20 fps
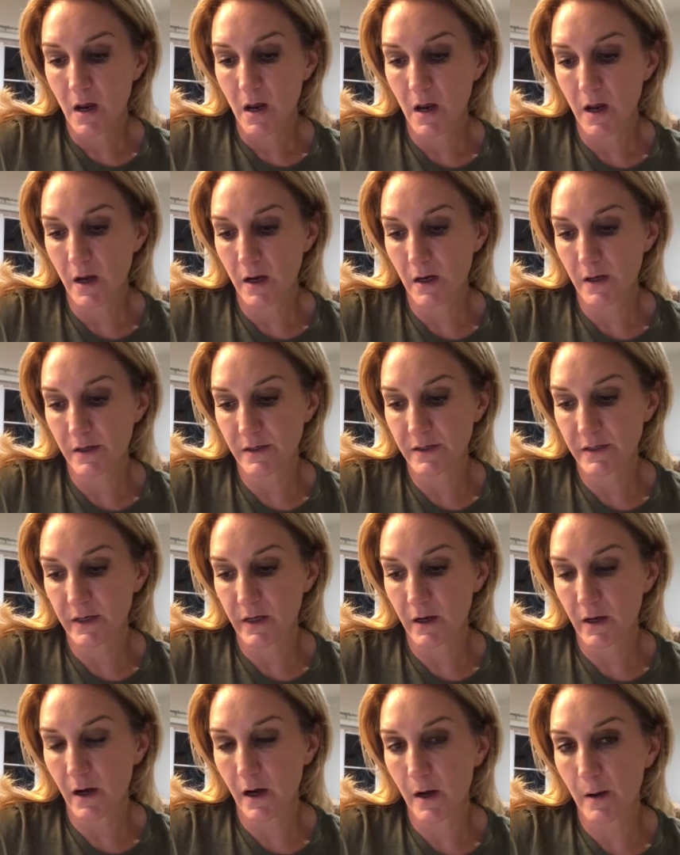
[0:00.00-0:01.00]
And
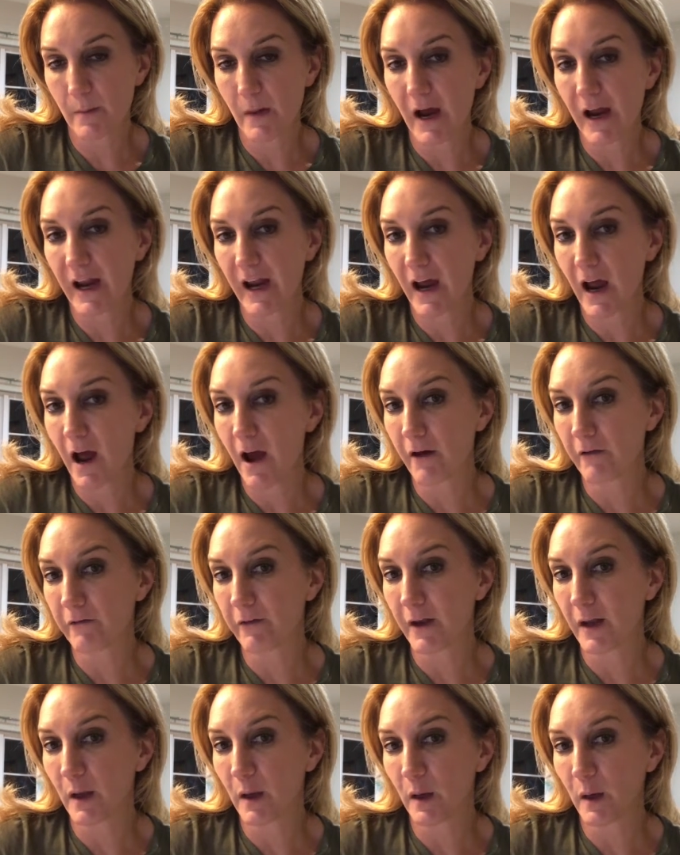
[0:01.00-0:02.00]
I have
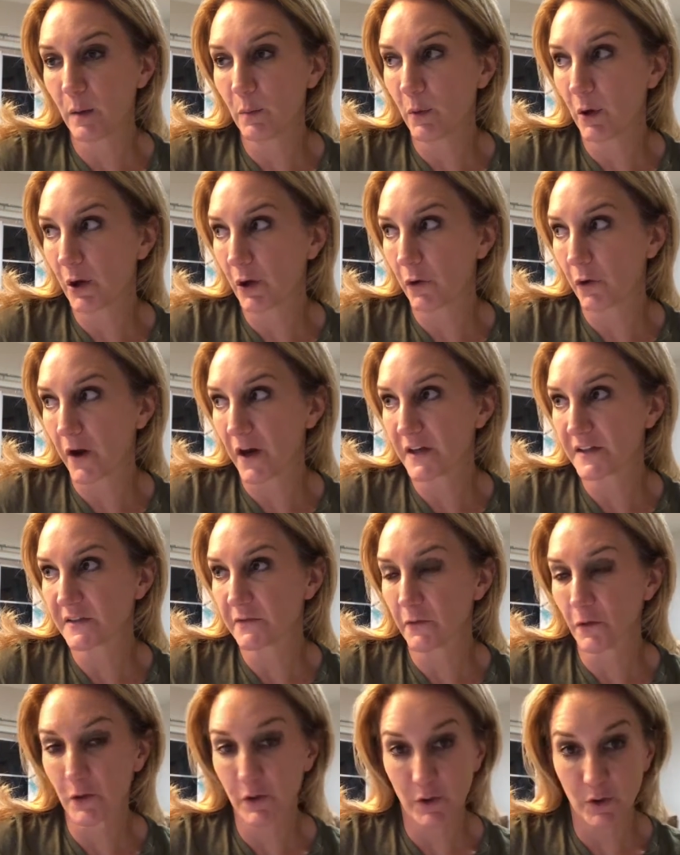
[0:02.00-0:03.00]
input grades
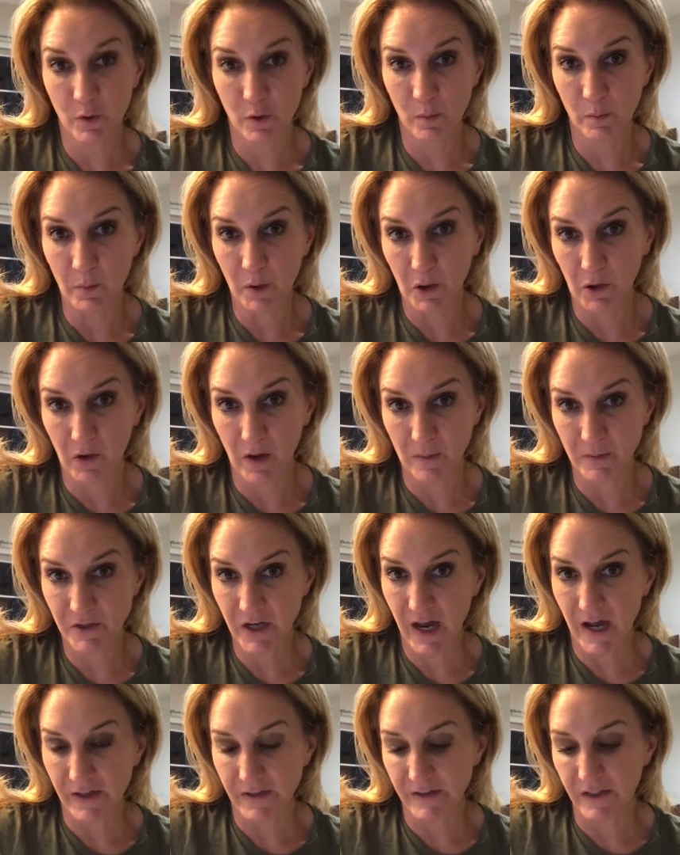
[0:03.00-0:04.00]
for your book club
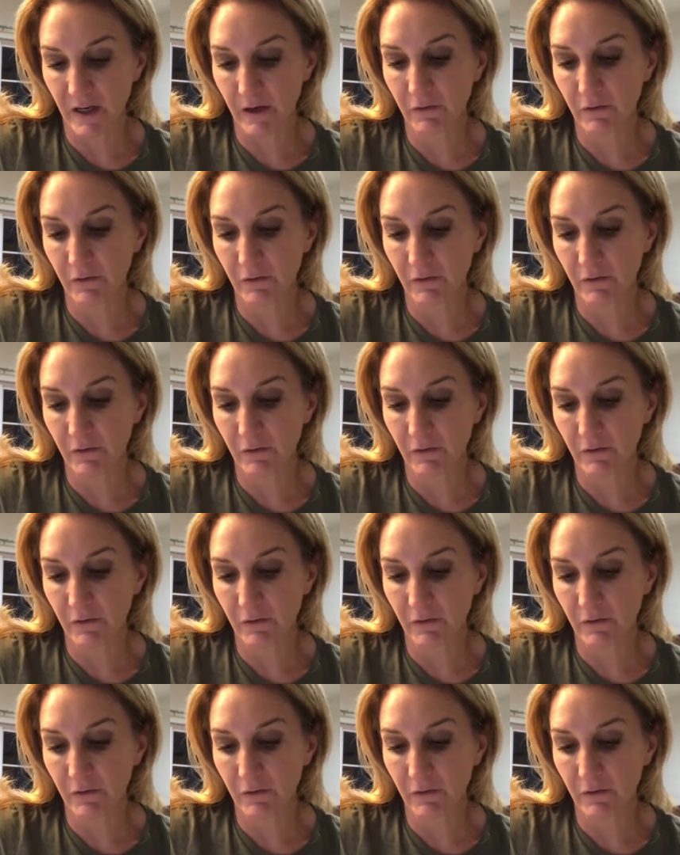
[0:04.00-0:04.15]
chats.